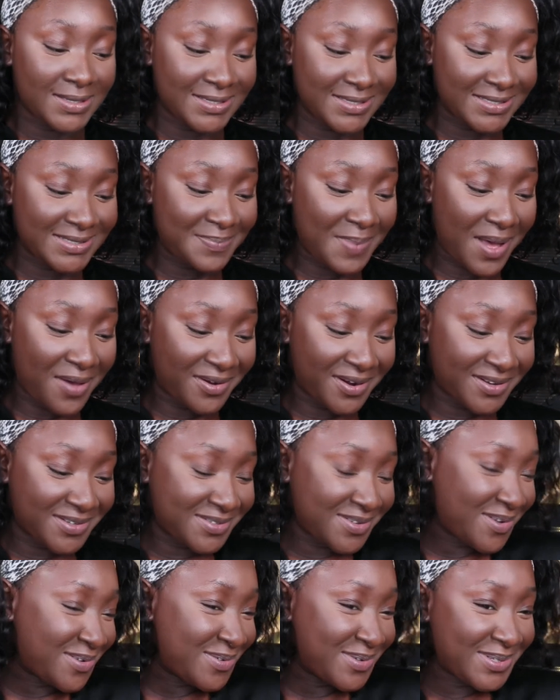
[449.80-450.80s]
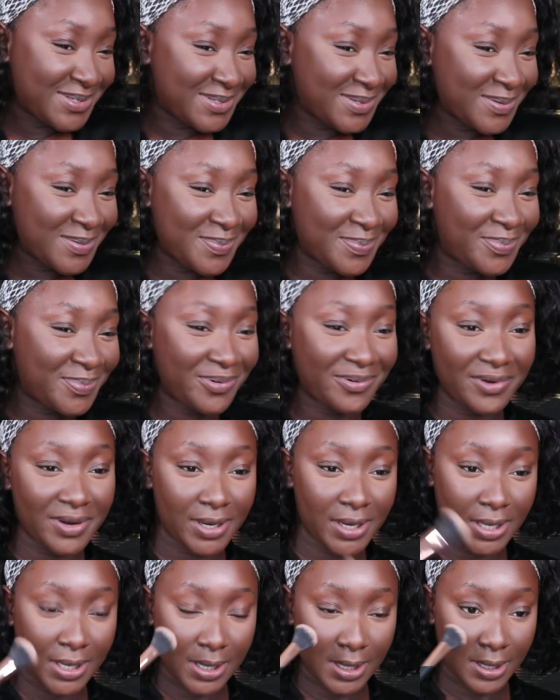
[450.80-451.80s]
This powder is always so
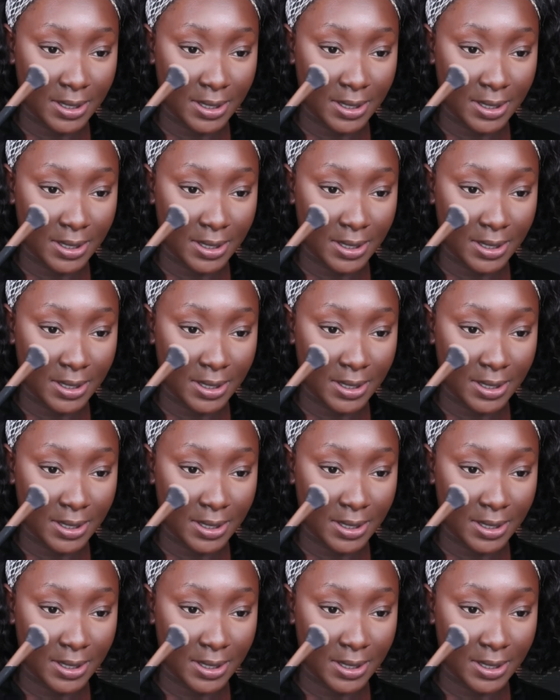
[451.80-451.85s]
pretty.